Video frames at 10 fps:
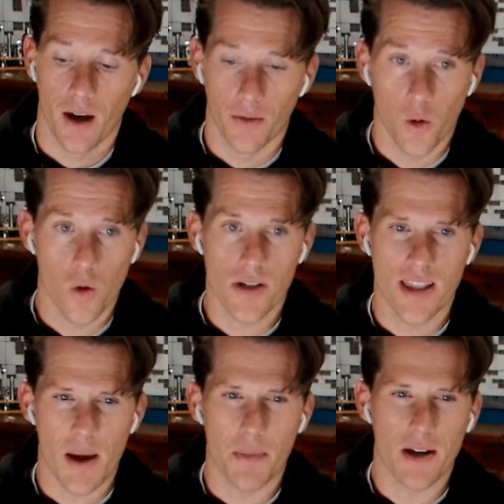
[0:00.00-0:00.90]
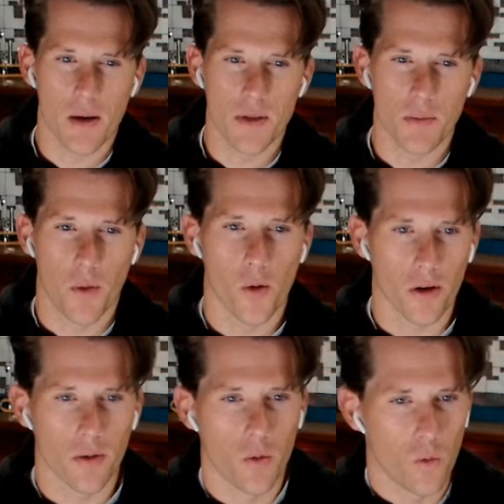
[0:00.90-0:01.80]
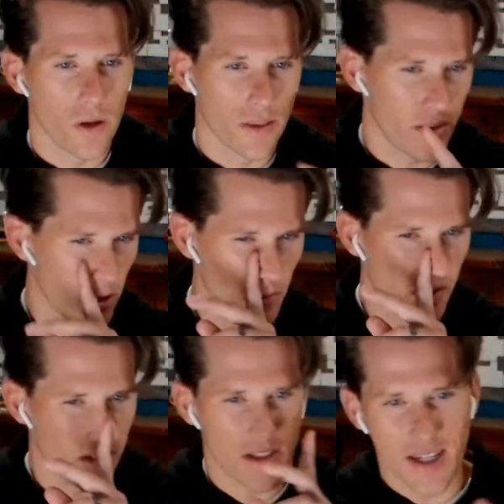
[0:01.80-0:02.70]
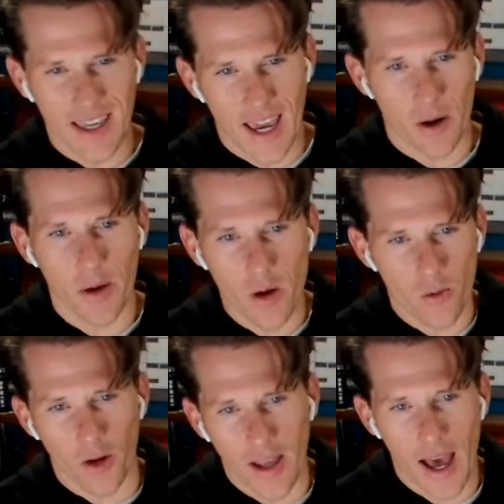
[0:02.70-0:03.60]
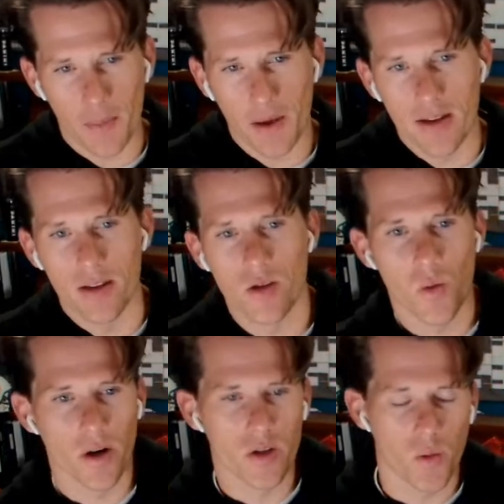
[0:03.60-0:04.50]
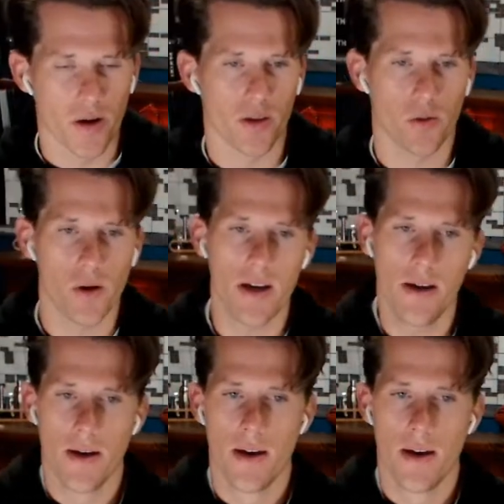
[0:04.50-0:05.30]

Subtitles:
Of course, that becomes important with their ability to carry over cap into 2023